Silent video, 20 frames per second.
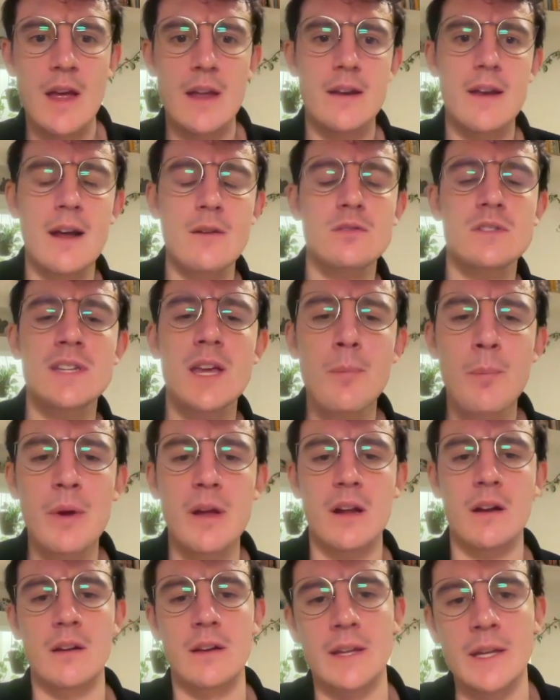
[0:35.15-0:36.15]
Now
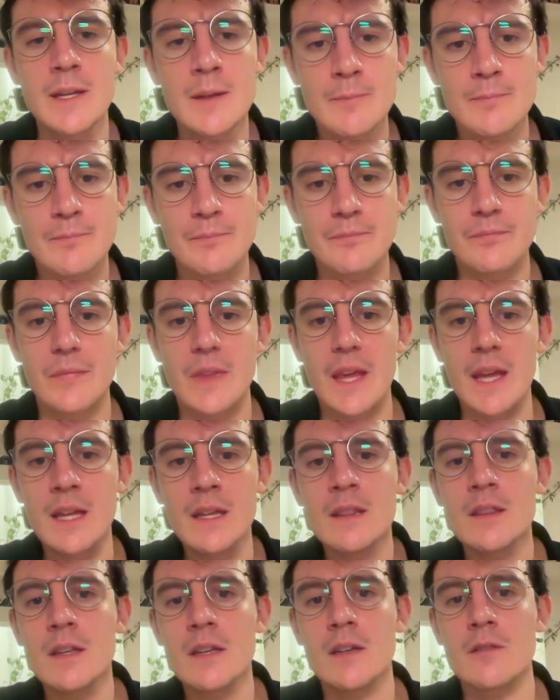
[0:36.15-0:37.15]
typically
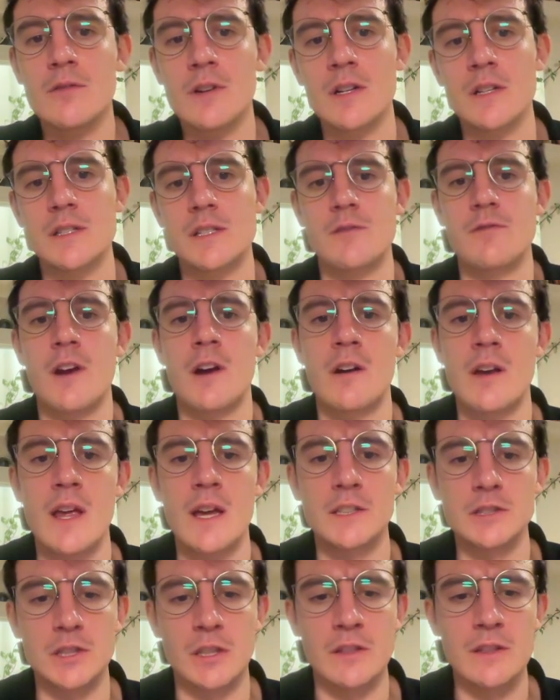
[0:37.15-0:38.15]
in the advanced
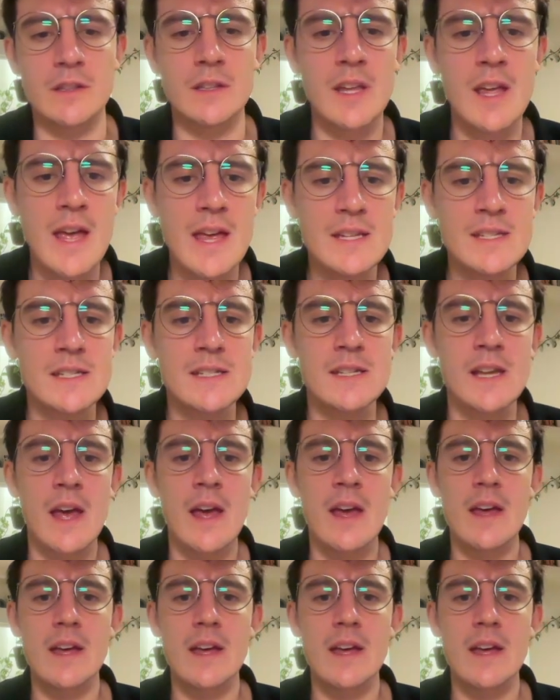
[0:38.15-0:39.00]
variation this